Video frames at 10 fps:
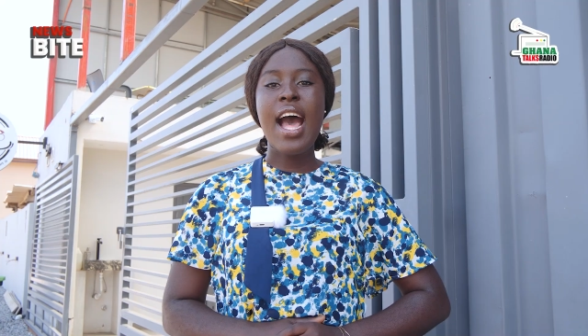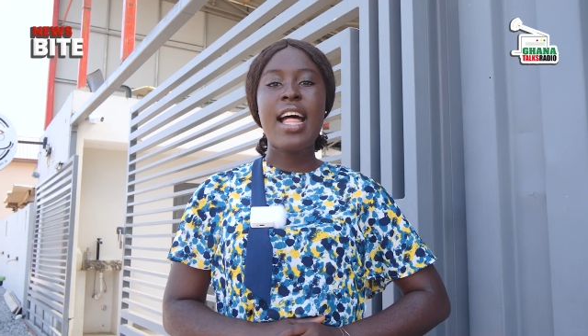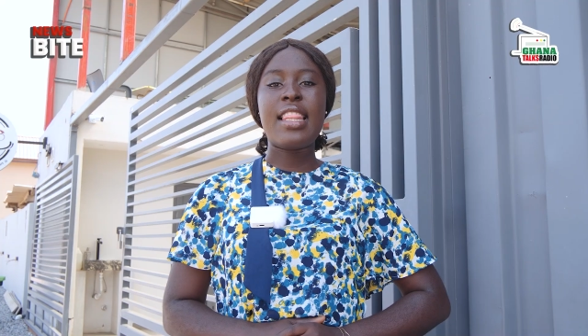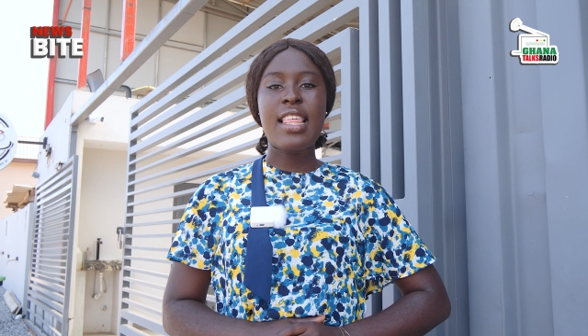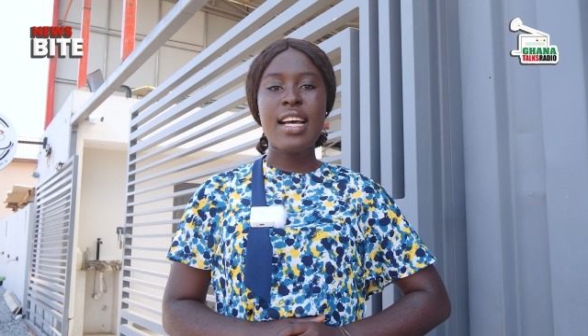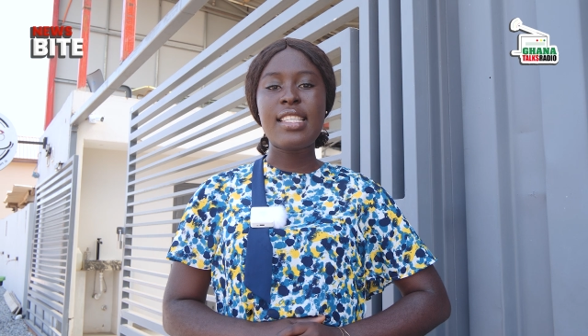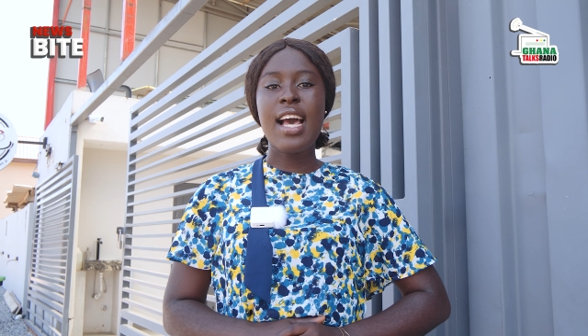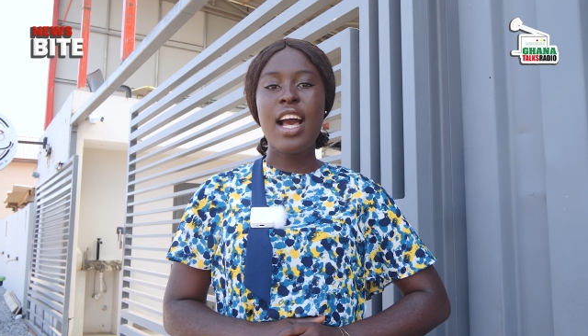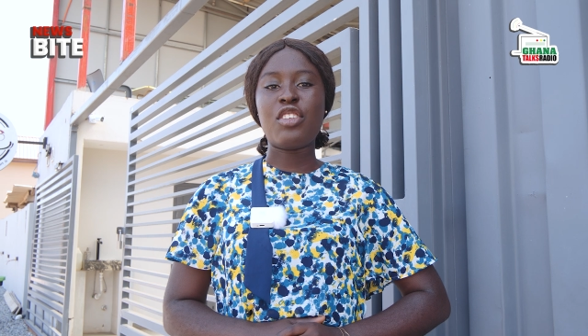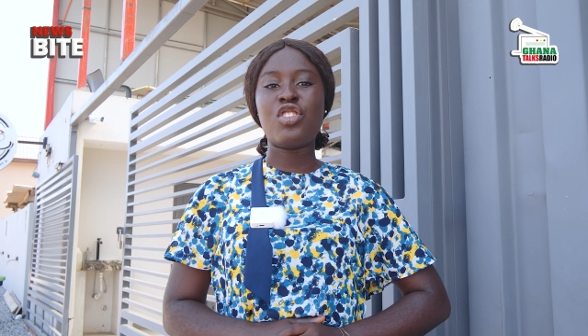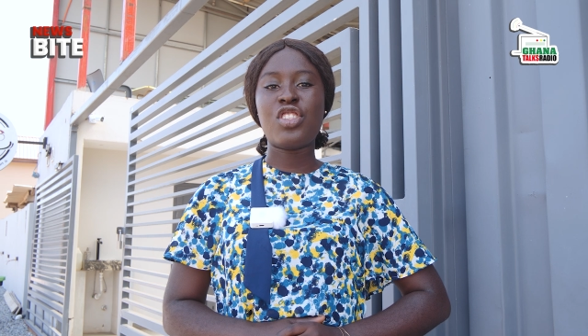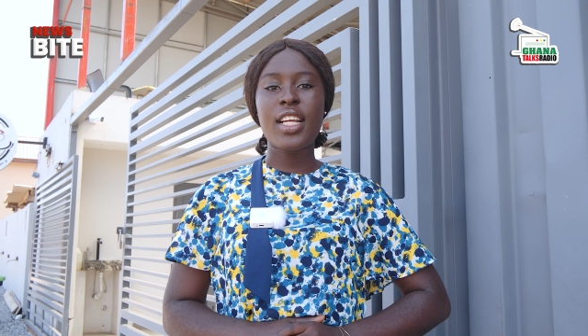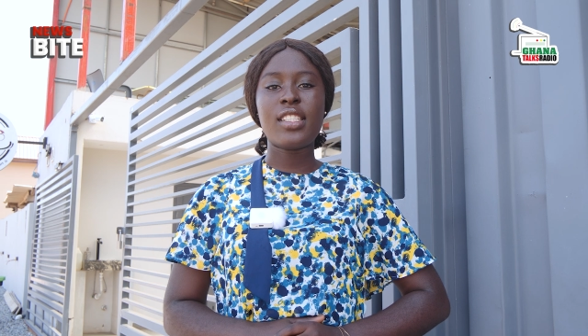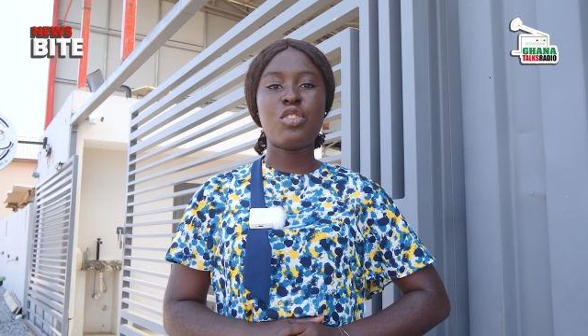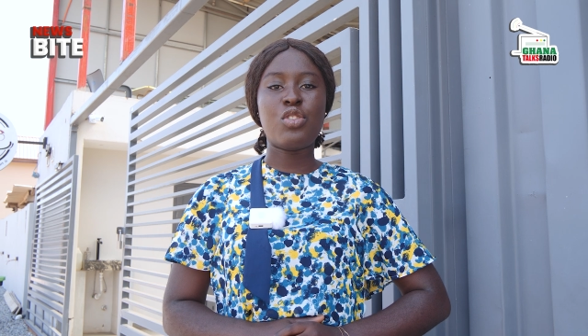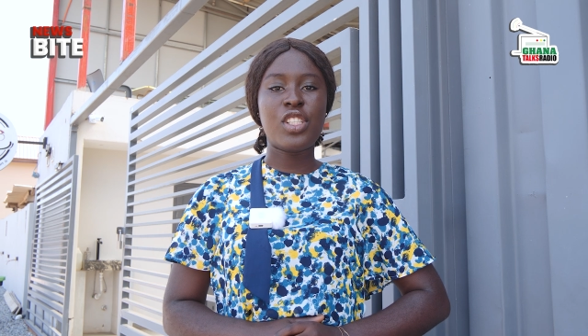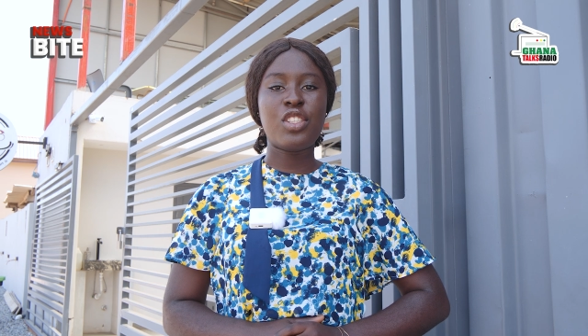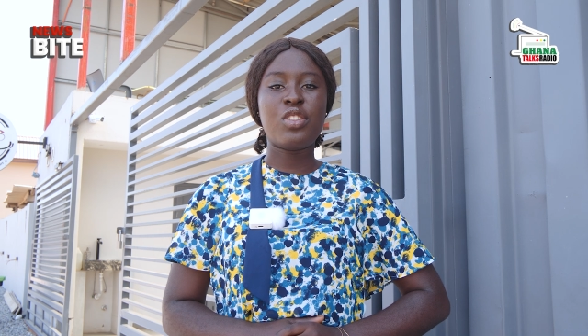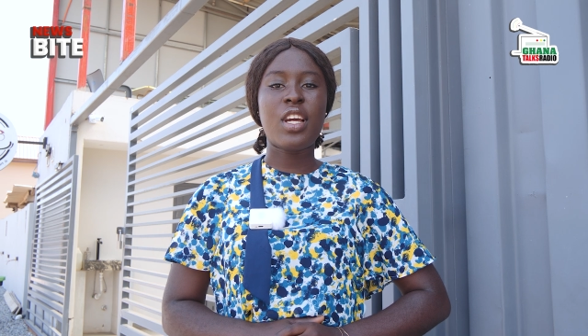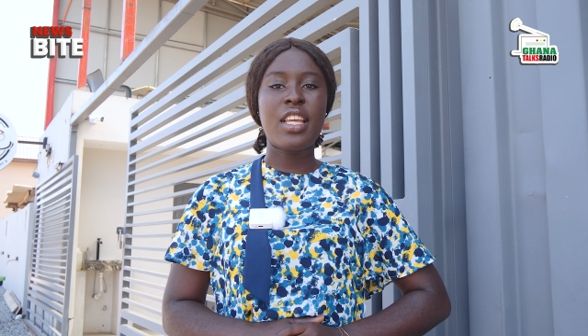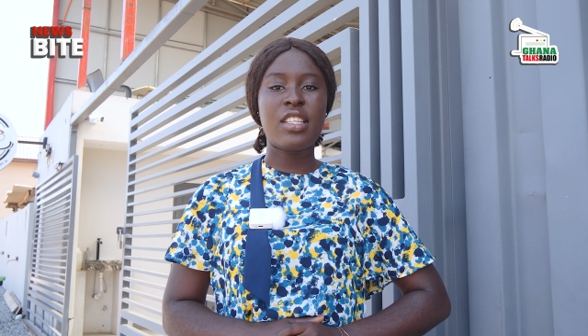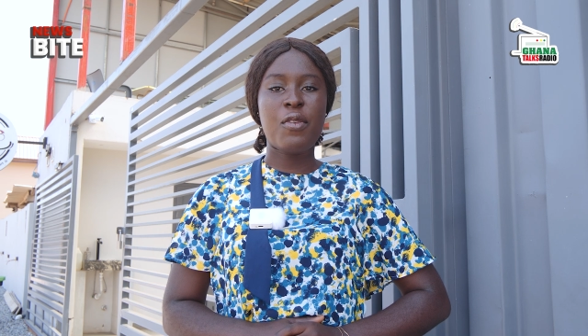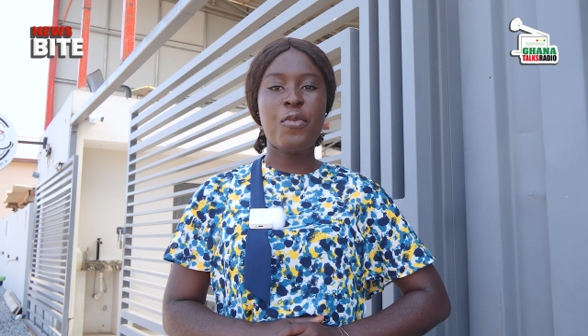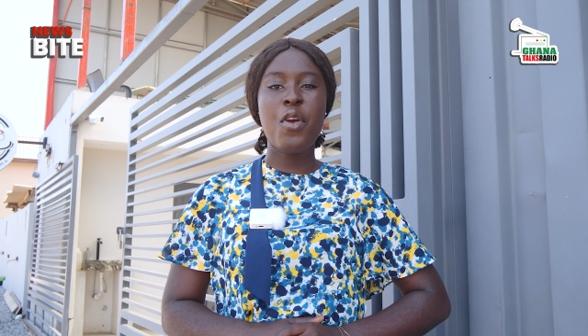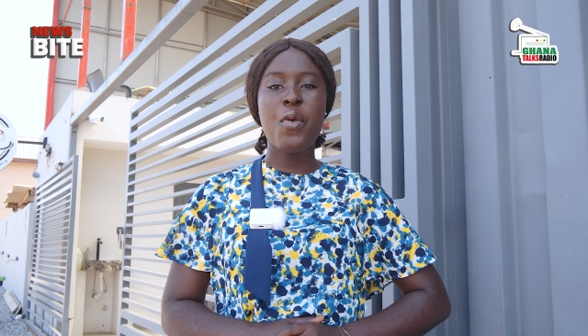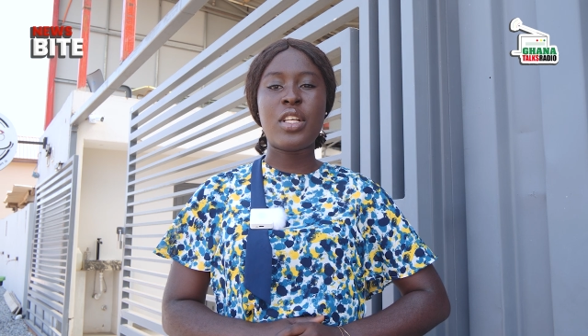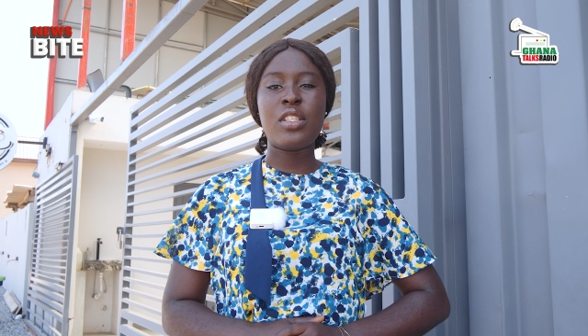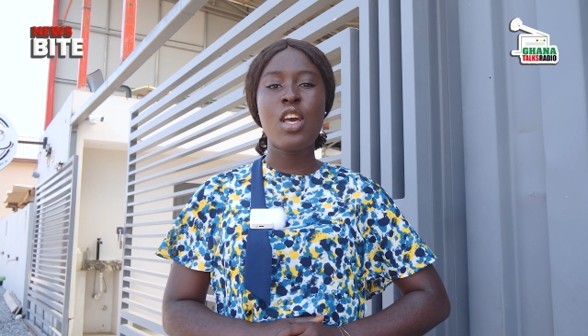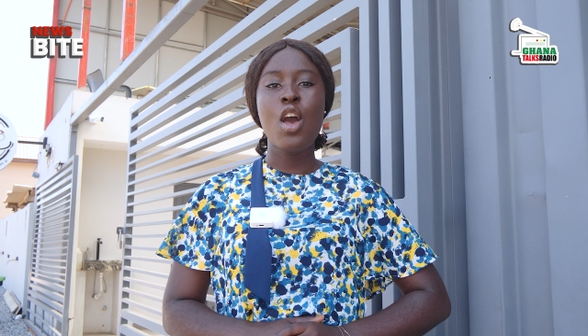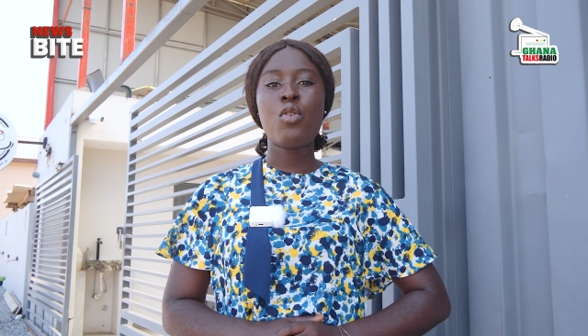and that unchecked judicial interference